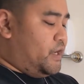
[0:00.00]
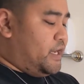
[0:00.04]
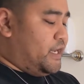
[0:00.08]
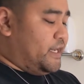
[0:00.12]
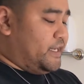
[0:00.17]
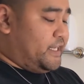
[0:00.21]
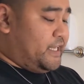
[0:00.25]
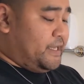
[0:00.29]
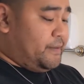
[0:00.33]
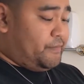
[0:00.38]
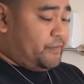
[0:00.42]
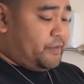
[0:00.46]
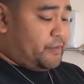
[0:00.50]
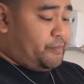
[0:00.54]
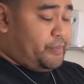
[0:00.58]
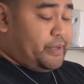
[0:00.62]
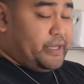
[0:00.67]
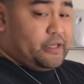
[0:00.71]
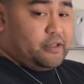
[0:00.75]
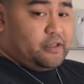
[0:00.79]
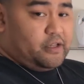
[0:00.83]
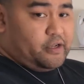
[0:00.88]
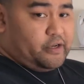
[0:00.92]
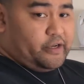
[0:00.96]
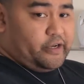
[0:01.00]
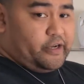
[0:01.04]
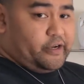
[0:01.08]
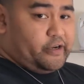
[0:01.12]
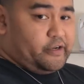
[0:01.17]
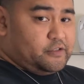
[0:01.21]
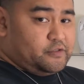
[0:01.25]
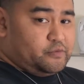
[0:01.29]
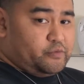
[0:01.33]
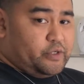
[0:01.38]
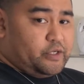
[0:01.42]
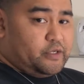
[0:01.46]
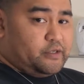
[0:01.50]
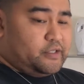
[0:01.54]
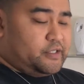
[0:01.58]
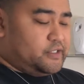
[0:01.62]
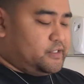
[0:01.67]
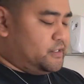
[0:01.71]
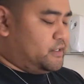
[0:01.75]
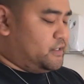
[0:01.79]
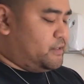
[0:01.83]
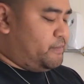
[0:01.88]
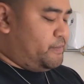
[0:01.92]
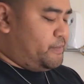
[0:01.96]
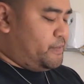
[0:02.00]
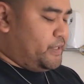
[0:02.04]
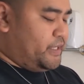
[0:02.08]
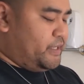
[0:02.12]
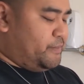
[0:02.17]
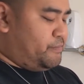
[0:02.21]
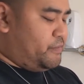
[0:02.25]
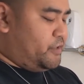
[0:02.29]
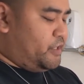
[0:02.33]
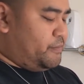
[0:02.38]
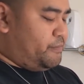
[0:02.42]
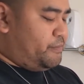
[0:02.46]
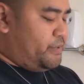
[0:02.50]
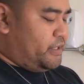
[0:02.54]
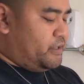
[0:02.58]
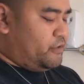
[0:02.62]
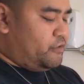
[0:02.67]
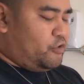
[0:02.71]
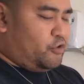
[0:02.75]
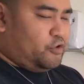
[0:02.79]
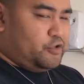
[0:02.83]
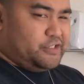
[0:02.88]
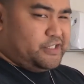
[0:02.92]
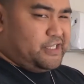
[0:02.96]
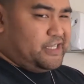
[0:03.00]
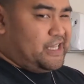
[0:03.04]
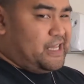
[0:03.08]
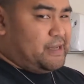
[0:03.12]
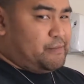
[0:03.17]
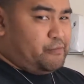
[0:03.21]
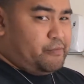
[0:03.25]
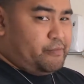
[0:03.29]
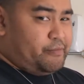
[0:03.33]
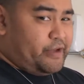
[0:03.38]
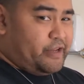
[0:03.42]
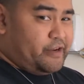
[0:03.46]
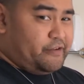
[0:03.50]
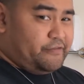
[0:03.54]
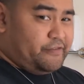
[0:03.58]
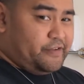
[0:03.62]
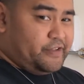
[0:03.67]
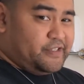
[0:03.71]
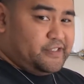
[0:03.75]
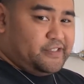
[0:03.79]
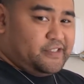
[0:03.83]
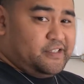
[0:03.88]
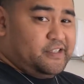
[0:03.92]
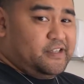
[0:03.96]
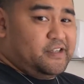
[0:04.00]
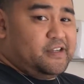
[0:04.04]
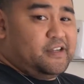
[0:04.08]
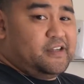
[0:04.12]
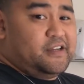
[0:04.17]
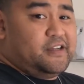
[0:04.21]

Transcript: I keep the peel on there as well, because the peel holds a lot more benefits